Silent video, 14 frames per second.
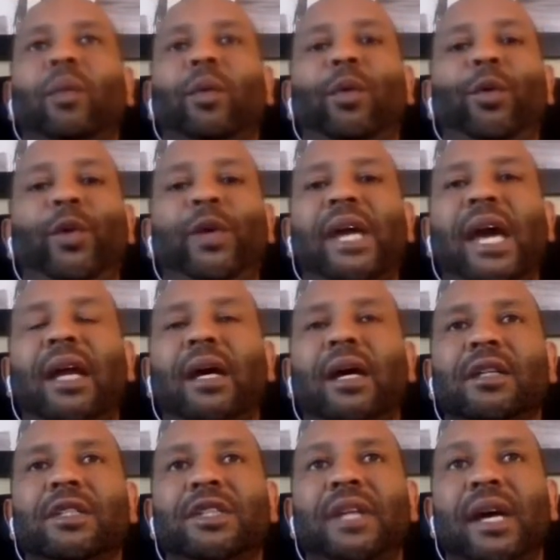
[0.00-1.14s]
we got to
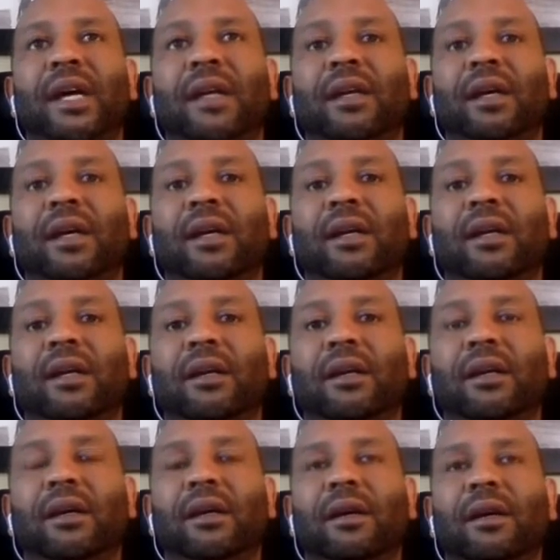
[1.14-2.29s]
understand that
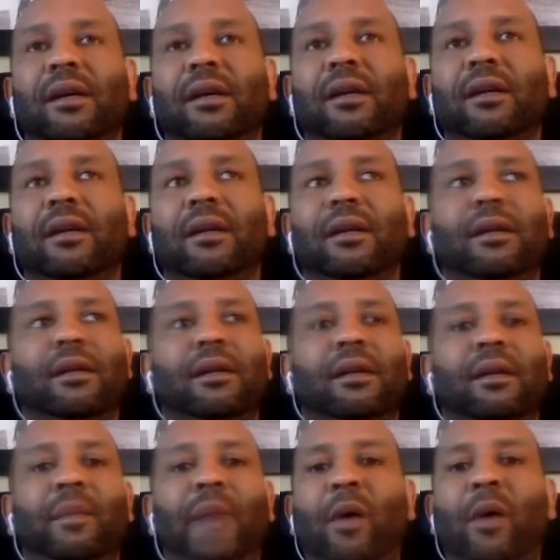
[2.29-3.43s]

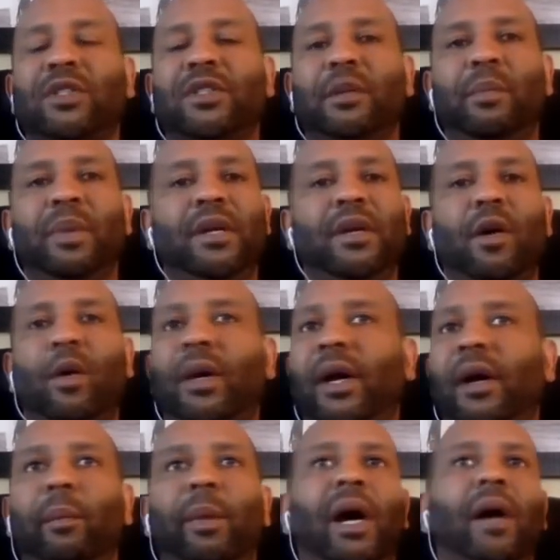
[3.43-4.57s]
the powers that be don't
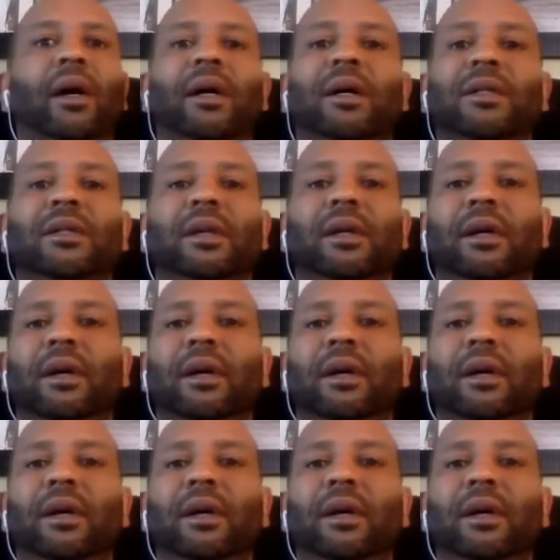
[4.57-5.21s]
care about us.